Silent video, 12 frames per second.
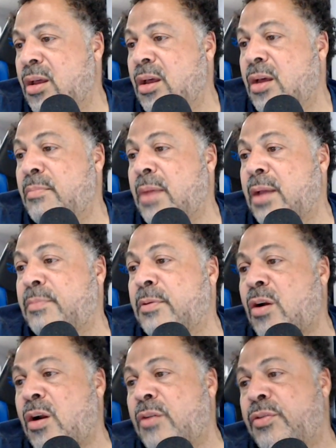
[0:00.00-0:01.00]
Mike
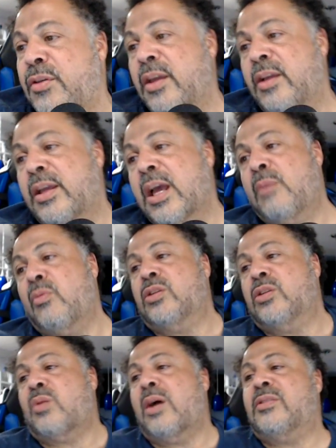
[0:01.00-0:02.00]
McCarthy,
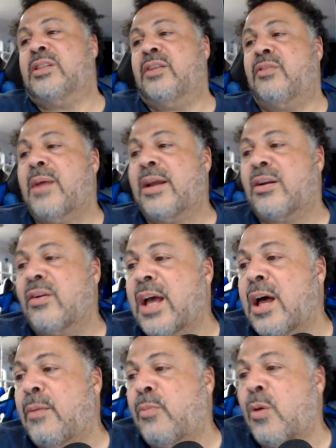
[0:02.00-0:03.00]
Cowboys wide receiver Michael
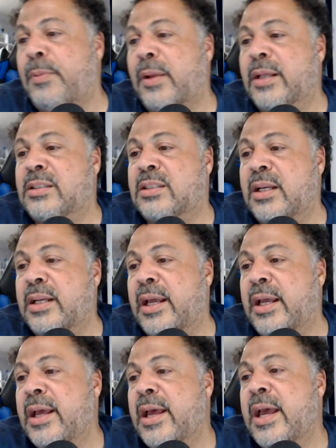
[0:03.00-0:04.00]
Gallup won't play
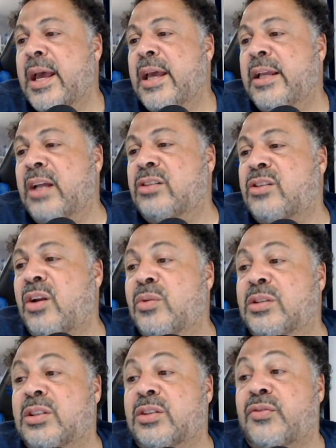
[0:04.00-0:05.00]
Sunday. Yesterday
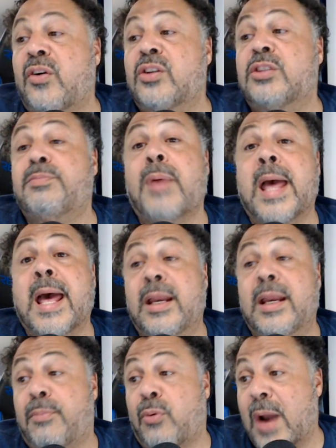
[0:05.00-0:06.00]
was his first
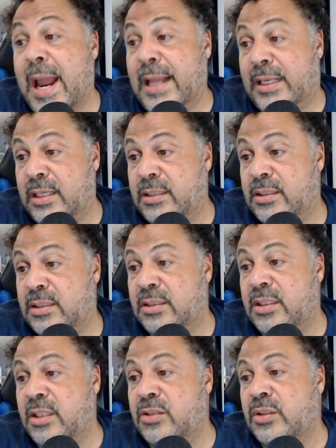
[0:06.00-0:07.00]
padded practice
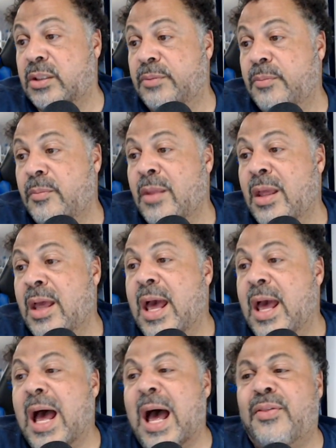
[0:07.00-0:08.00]
since the injury.
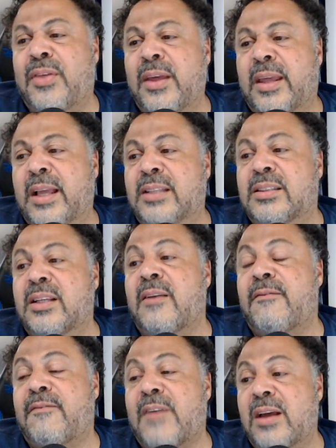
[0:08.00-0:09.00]
I think he's in
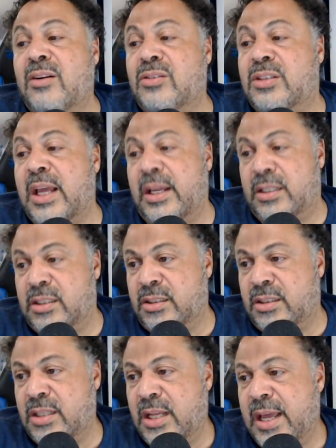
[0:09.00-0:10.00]
the final
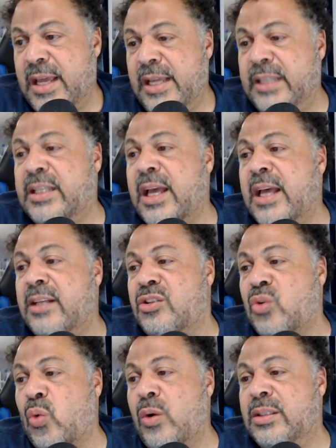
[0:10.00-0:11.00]
stages. He's had
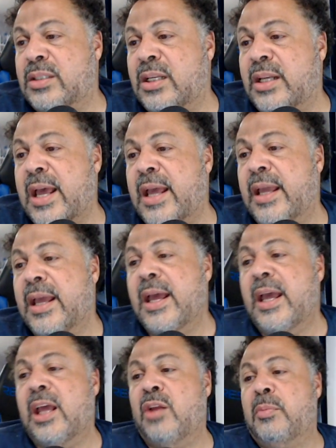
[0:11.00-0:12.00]
soreness today,
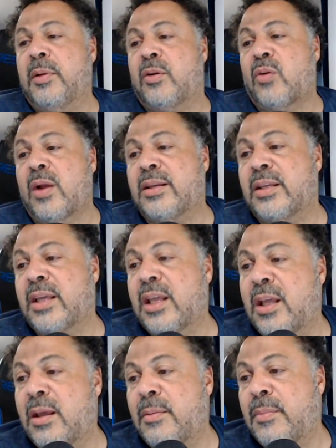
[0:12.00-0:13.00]
and it will be great to get
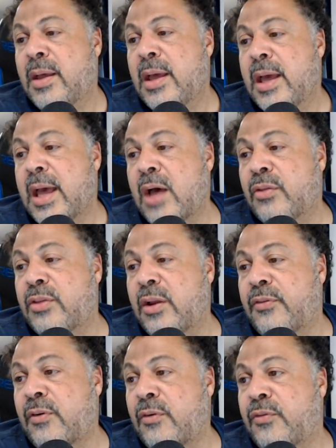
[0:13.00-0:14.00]
him out there
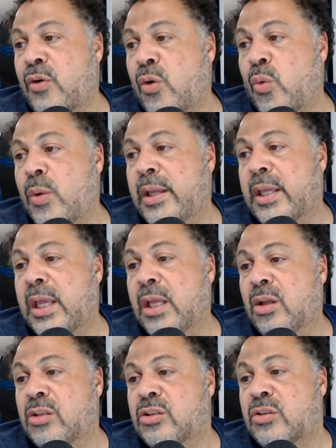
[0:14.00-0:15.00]
for a full week. He
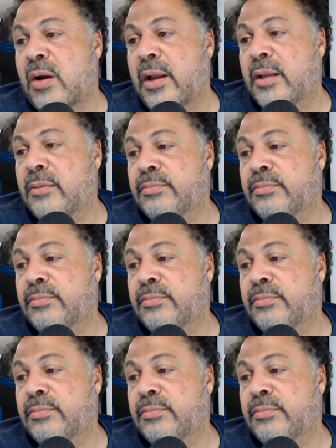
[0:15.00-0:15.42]
looks great.